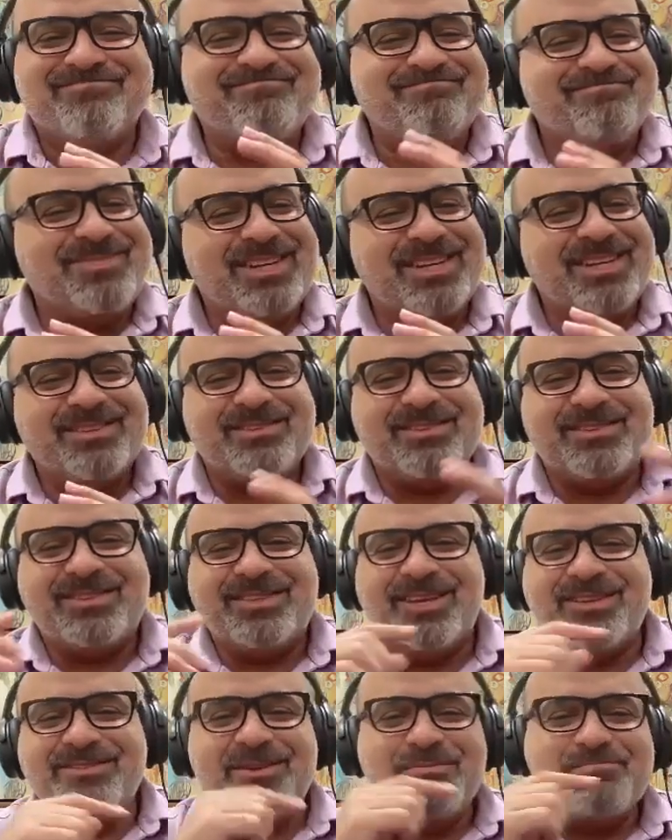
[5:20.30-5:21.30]
it
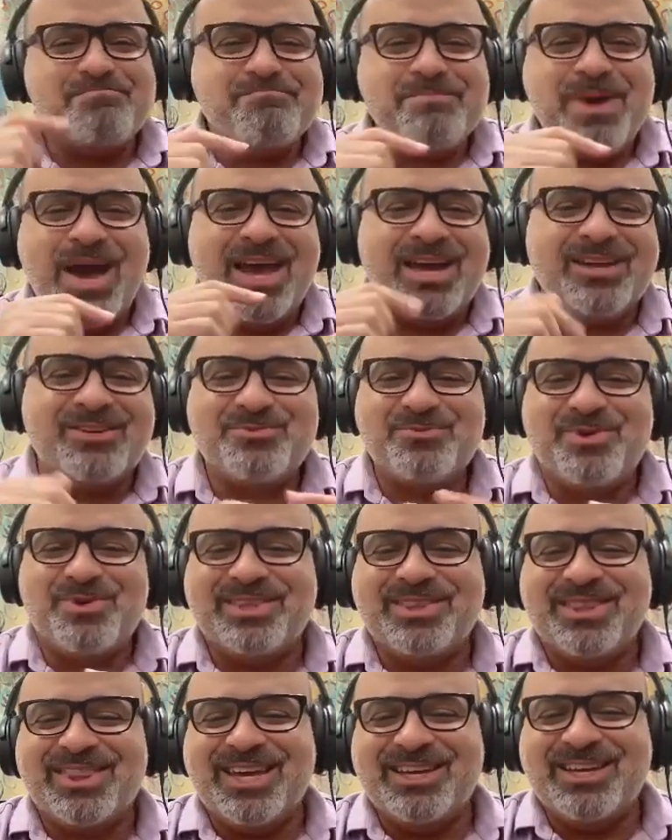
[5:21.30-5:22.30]
doesn't match.
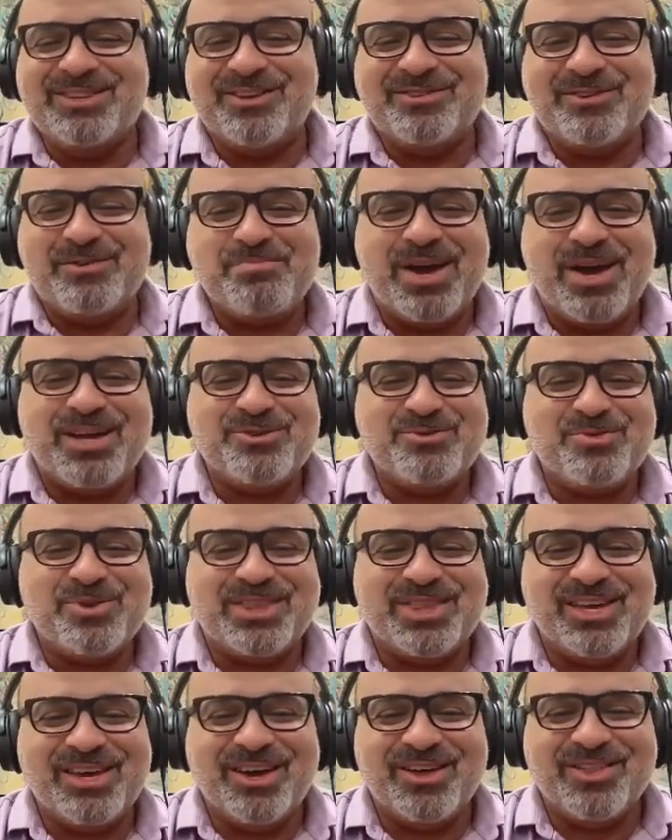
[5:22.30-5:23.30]
One thing doesn't match with
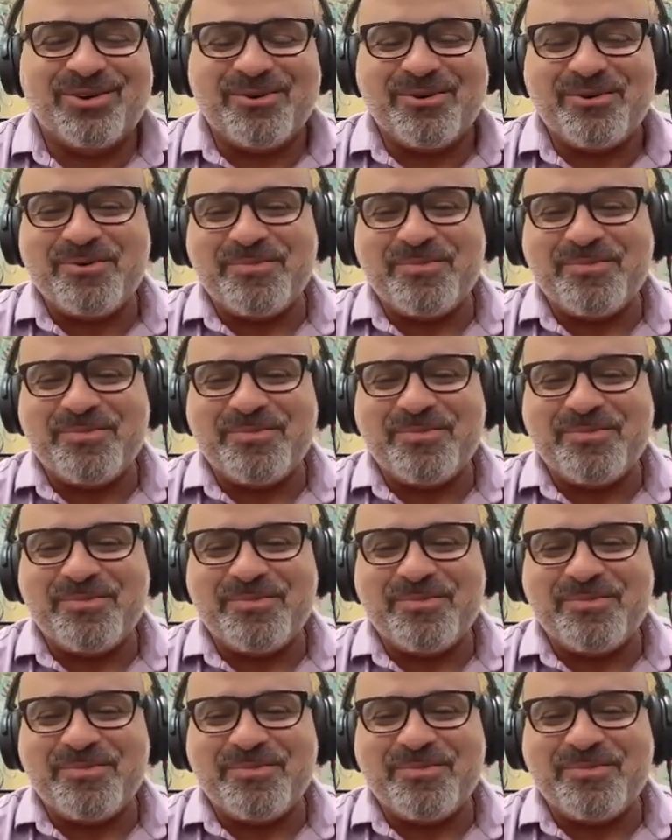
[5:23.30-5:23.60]
the other.